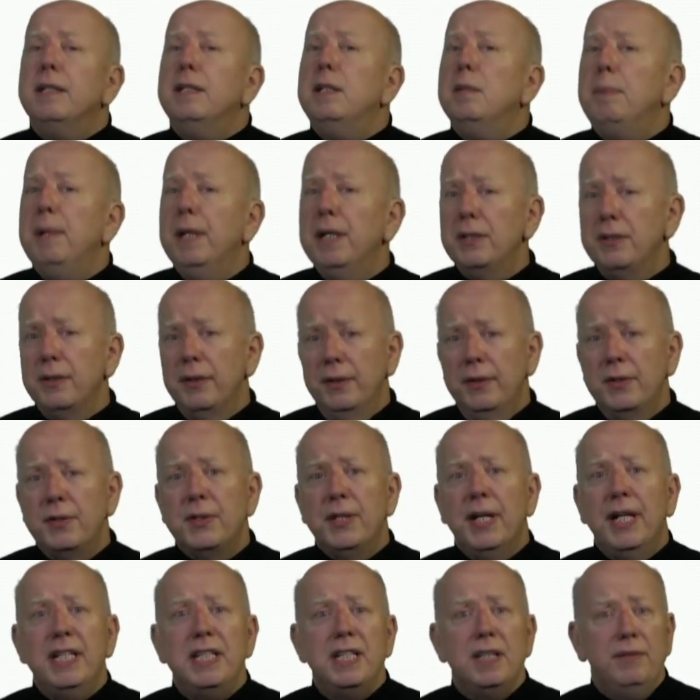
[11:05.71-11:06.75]
Depends on the
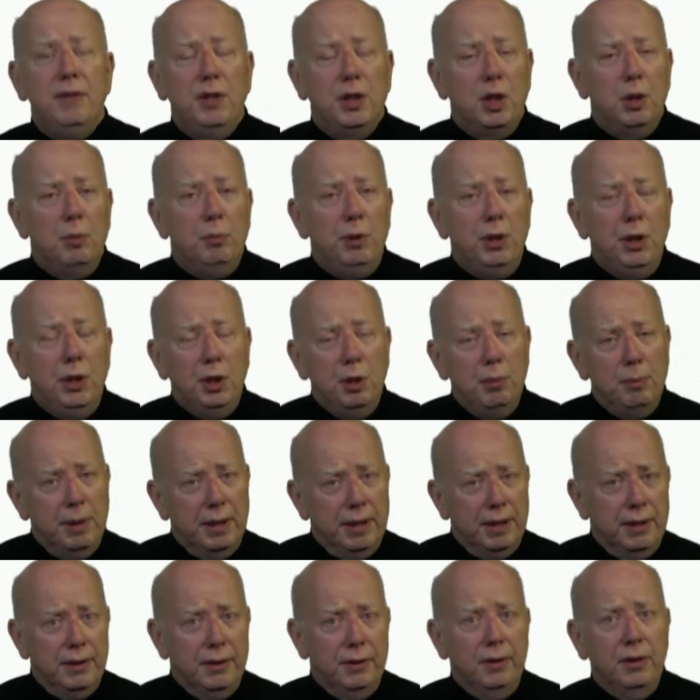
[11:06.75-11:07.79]
size of your computer
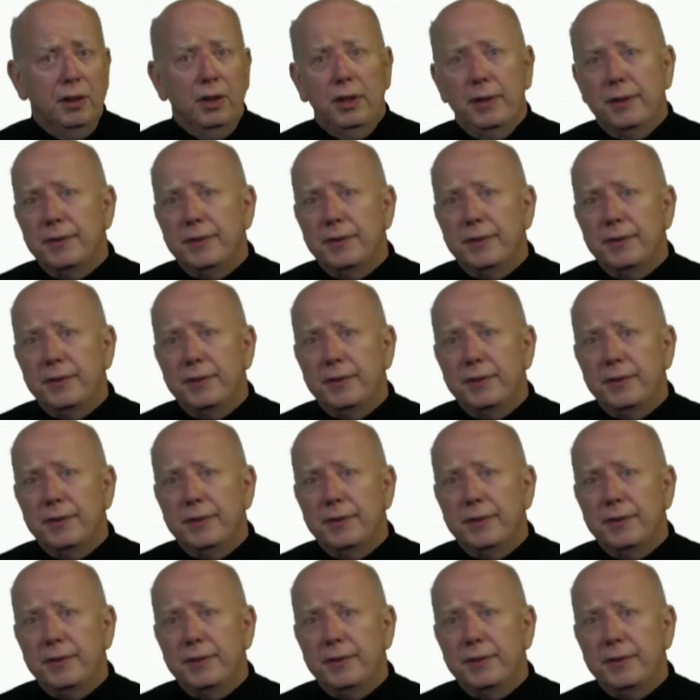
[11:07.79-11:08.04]
monitor,